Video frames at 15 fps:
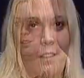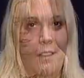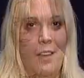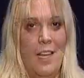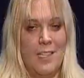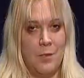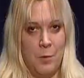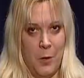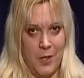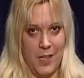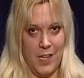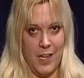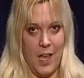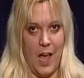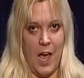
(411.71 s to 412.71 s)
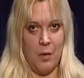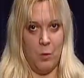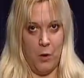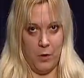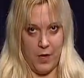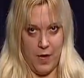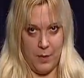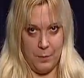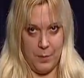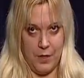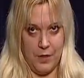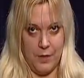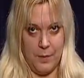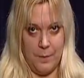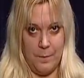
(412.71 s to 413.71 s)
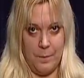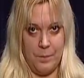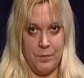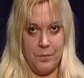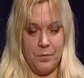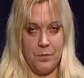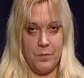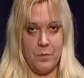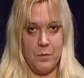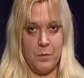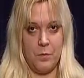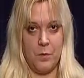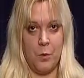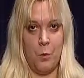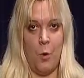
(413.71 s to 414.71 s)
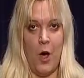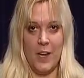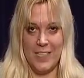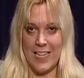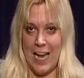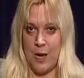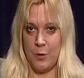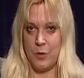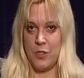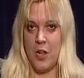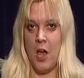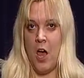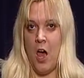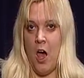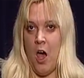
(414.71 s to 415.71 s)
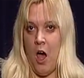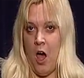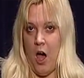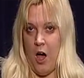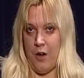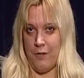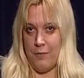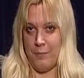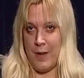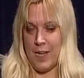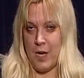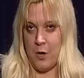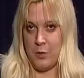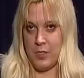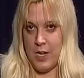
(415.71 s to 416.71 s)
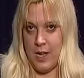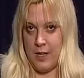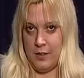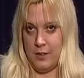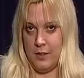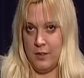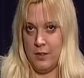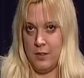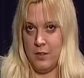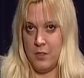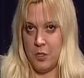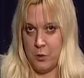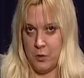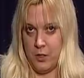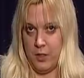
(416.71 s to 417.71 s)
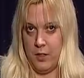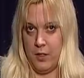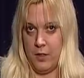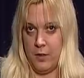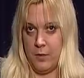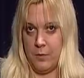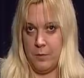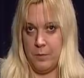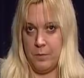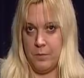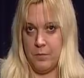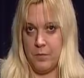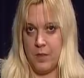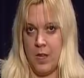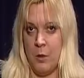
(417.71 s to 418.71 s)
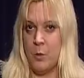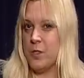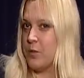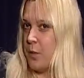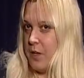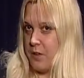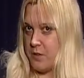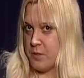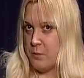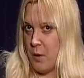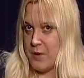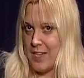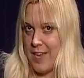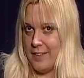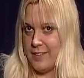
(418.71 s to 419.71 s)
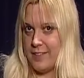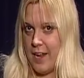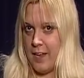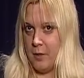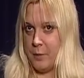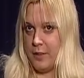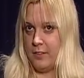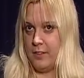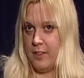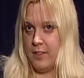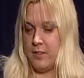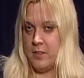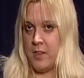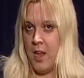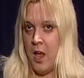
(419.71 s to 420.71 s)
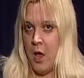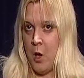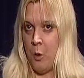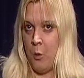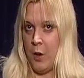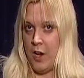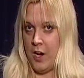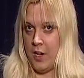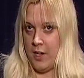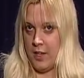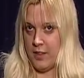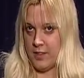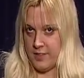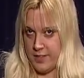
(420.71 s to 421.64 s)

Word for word: The next morning, I woke up, walked out of my hotel door. It was one of those motel style buildings where the